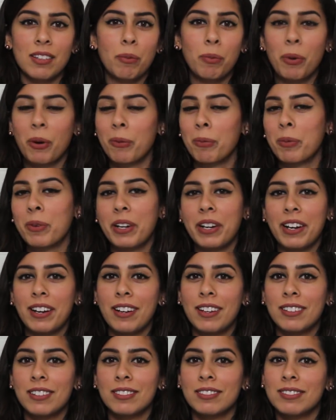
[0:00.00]

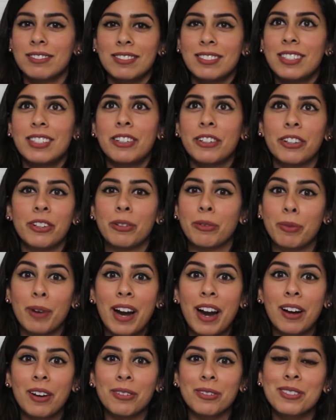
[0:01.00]
appropriate year
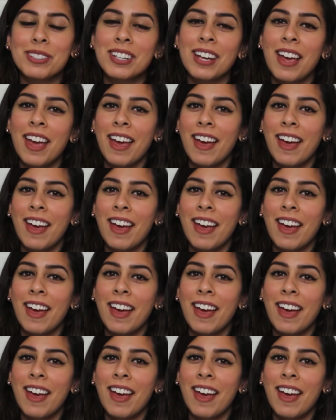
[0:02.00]
round,